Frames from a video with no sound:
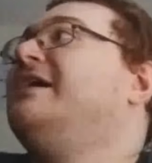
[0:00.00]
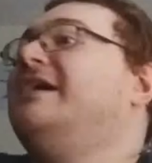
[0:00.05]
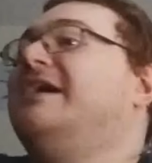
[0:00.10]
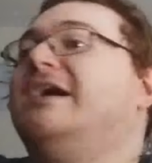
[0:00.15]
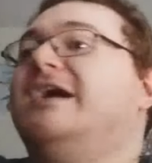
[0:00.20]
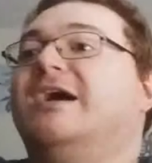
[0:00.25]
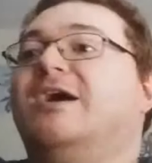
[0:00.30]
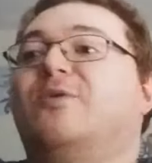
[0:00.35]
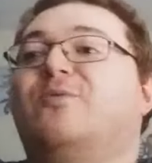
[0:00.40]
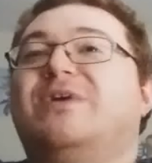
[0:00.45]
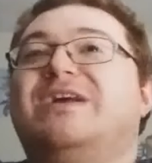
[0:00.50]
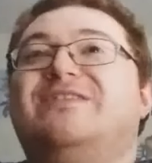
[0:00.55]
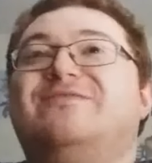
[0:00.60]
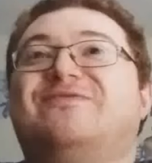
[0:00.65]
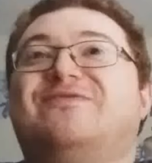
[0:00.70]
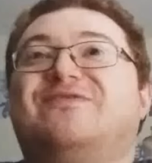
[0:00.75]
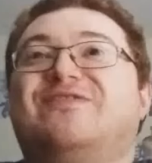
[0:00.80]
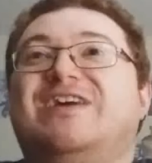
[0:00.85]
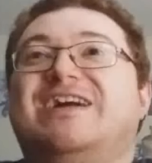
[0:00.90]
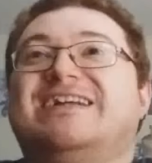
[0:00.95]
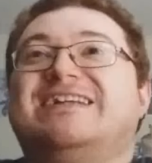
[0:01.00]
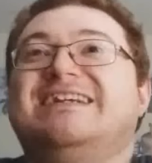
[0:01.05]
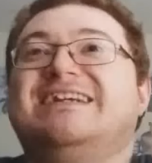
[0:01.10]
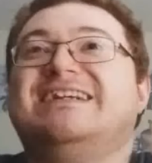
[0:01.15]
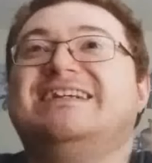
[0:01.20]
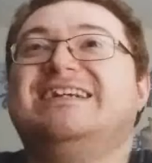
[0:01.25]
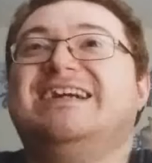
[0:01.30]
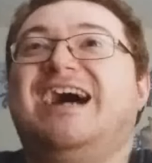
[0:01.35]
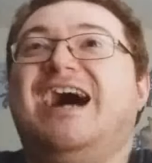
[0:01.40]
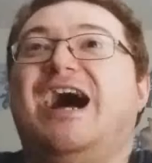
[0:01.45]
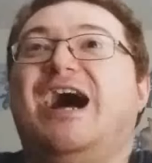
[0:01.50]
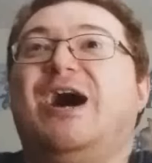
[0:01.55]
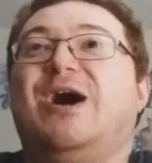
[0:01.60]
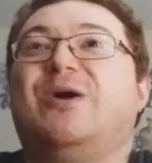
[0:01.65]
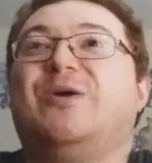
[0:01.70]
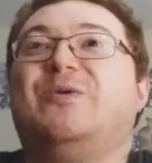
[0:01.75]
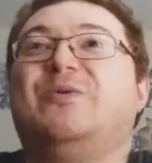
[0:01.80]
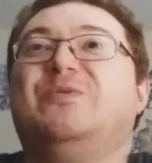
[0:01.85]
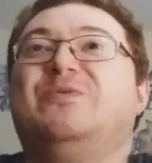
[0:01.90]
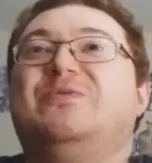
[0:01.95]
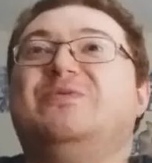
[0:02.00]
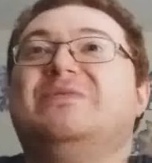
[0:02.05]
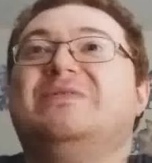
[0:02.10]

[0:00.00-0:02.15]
Here we freaking go!